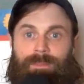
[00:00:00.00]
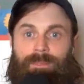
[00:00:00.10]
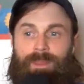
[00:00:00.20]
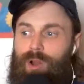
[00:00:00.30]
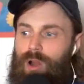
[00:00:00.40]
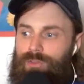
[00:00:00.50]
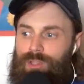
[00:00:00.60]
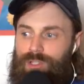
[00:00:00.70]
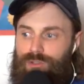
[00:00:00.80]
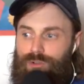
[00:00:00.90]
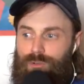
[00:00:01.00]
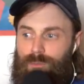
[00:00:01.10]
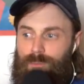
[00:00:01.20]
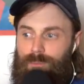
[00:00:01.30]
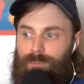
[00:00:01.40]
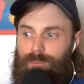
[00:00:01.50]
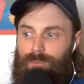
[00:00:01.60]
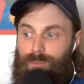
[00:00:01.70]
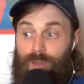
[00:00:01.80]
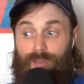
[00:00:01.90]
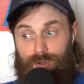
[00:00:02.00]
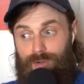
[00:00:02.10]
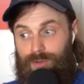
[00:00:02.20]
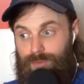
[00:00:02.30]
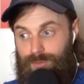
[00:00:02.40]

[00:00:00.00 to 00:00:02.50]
There are these little, they